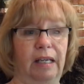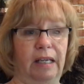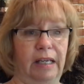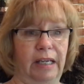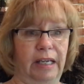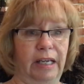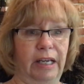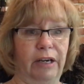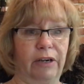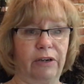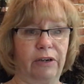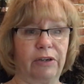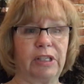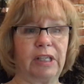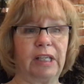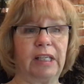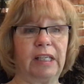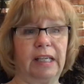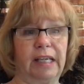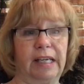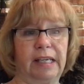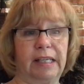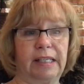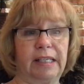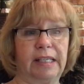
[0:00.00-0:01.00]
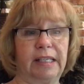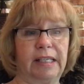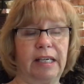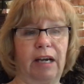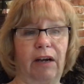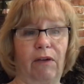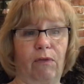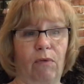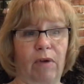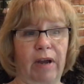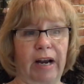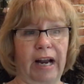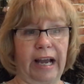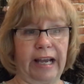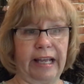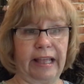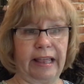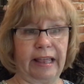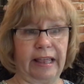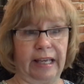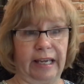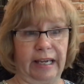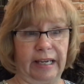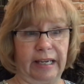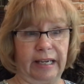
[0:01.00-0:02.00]
Here's a list of what I
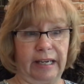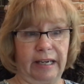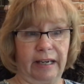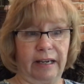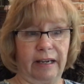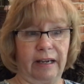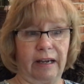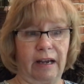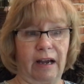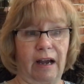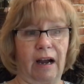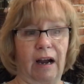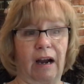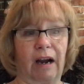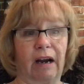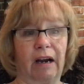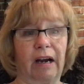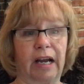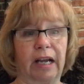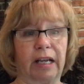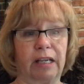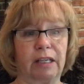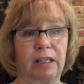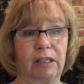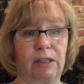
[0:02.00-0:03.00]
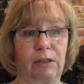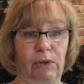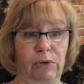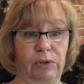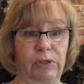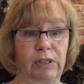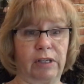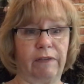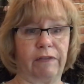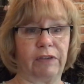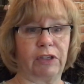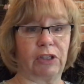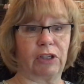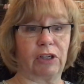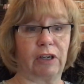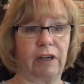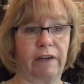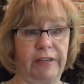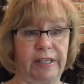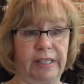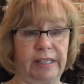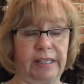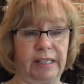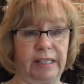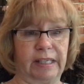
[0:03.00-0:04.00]
think are exclusive
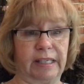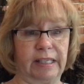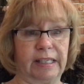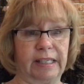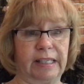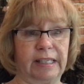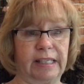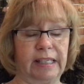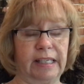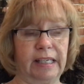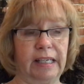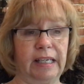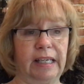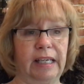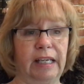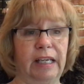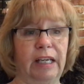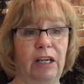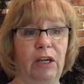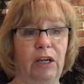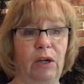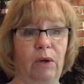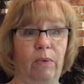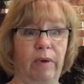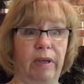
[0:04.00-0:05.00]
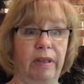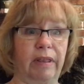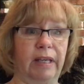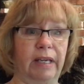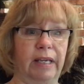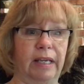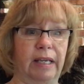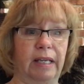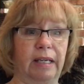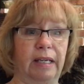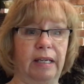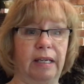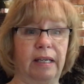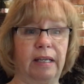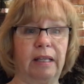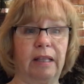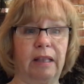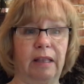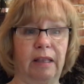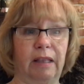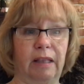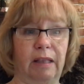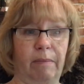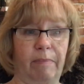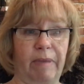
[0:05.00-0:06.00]
services within
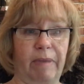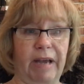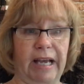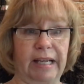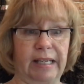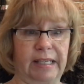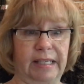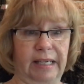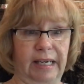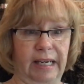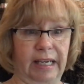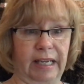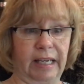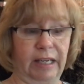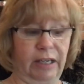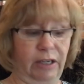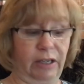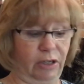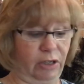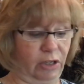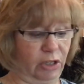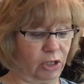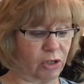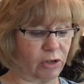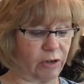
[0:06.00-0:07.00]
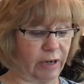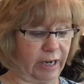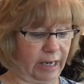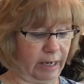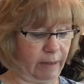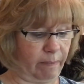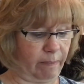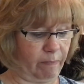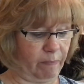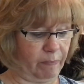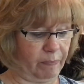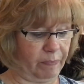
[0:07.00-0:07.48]
the pet sitting industry.